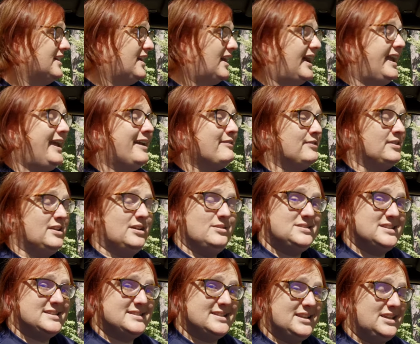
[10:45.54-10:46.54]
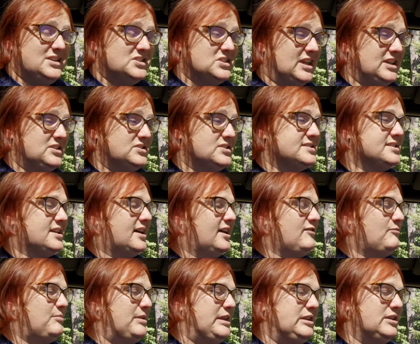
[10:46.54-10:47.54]
I haven't noticed any changes.
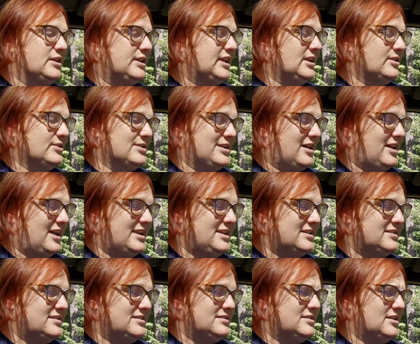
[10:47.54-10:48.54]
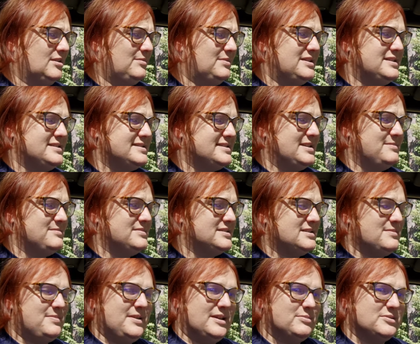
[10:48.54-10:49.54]
I've been looking online and nobody seems
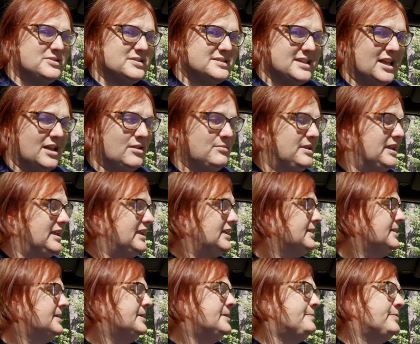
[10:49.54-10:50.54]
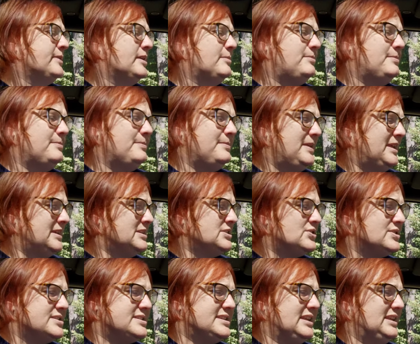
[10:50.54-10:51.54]
to be able to tell me.
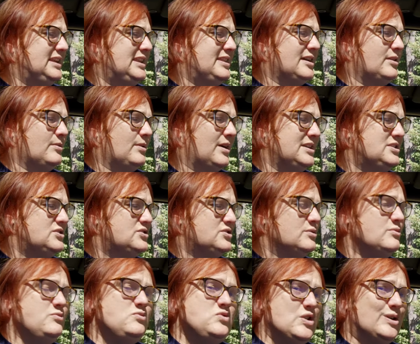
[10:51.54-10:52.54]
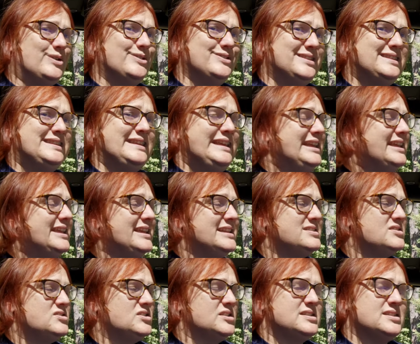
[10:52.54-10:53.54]
Interestingly, though, I do not think
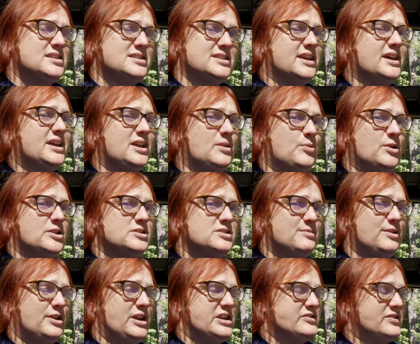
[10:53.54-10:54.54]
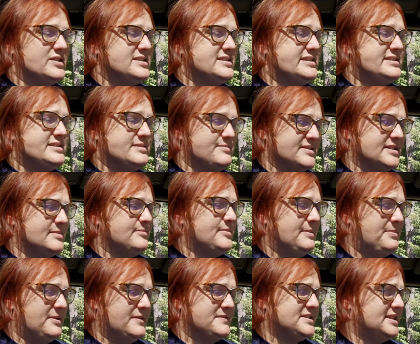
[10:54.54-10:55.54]
it's just the tire pressure monitoring system. Some
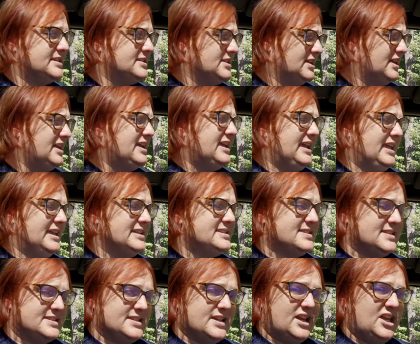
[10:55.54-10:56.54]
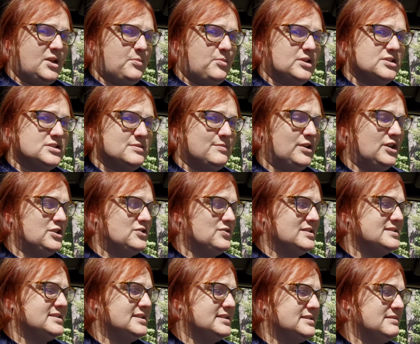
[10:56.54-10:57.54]
people have said it's the tire pressure monitoring
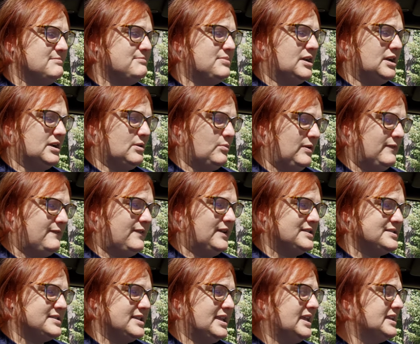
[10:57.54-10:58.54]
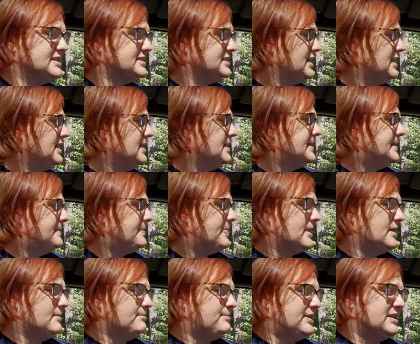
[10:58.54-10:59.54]
system bug and we're fixing it.
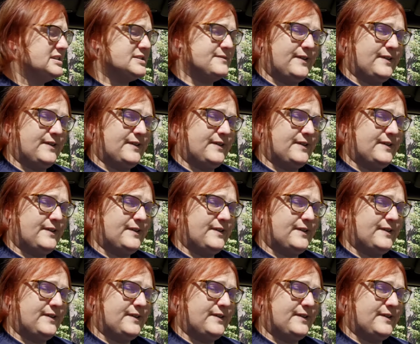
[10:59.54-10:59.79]
But as